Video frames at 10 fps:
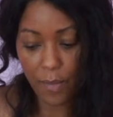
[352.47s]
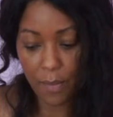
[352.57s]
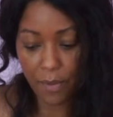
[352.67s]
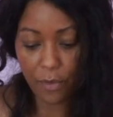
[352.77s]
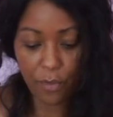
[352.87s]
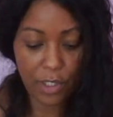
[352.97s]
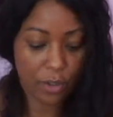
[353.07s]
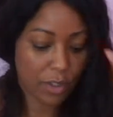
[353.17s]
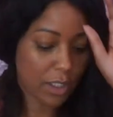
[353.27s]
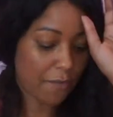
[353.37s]
maybe if you
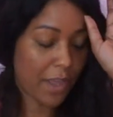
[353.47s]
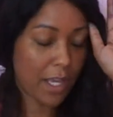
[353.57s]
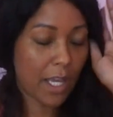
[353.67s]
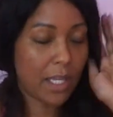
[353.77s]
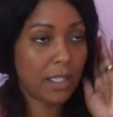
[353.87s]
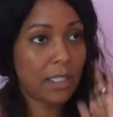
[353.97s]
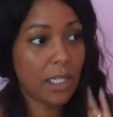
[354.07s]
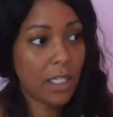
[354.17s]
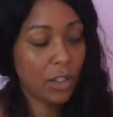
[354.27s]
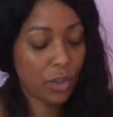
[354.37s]
research it, if they can send it